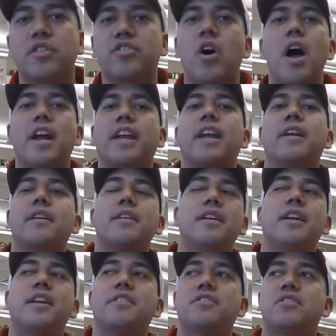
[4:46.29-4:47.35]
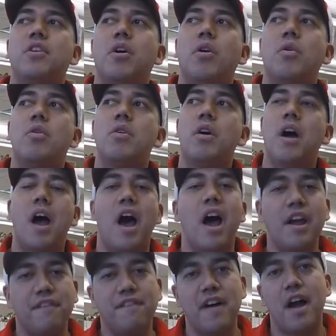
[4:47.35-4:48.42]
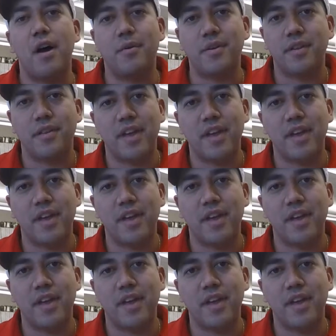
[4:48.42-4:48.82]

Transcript: talking. And so I found